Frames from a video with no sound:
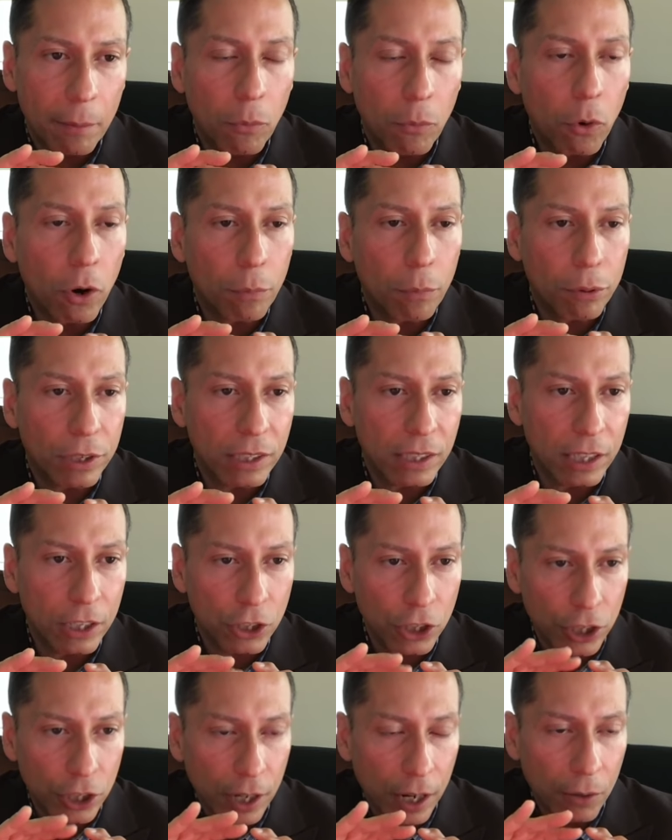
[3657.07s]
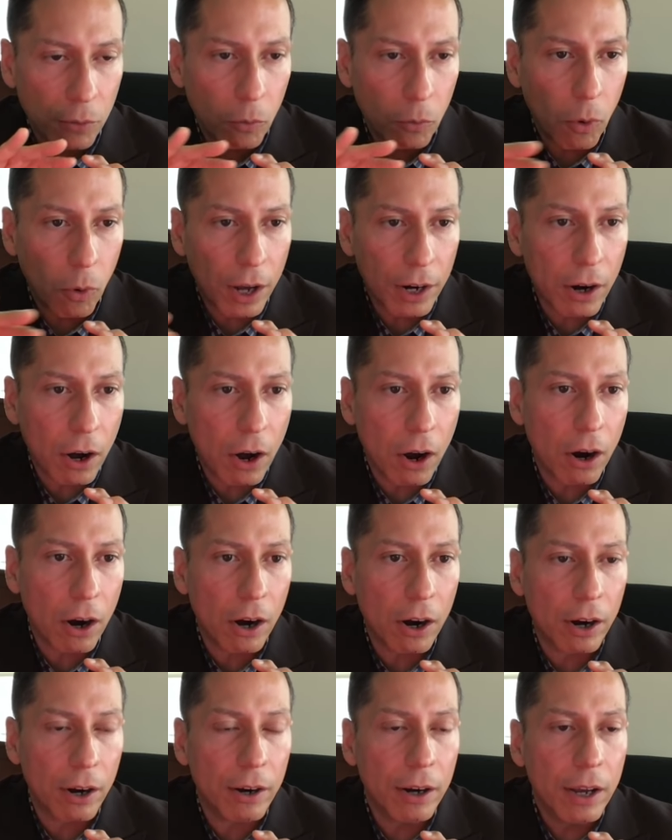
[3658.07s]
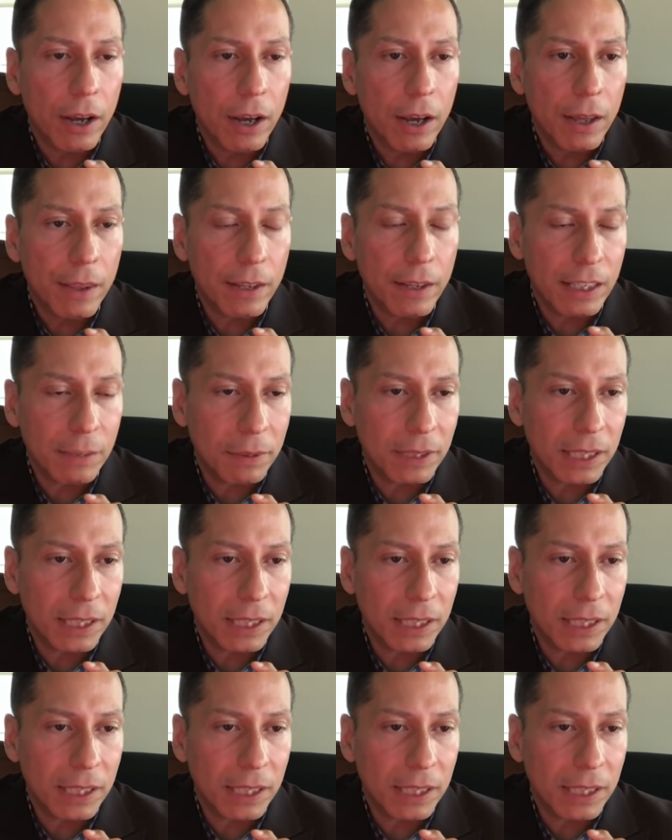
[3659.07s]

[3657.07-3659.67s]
more precision on what are the